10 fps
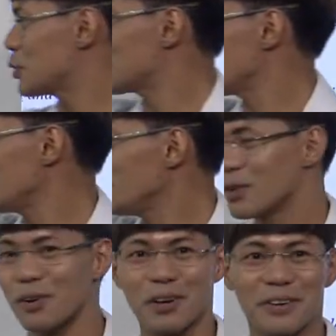2
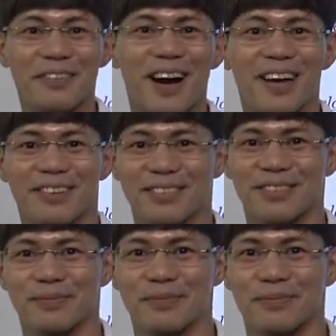or 5?
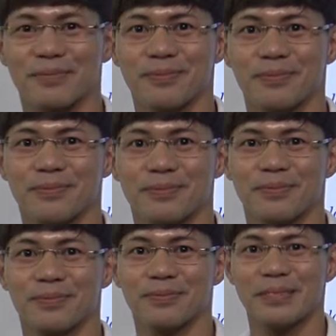
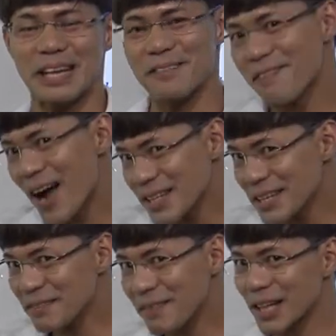In finding
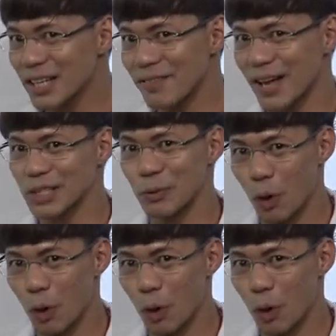the value of x, we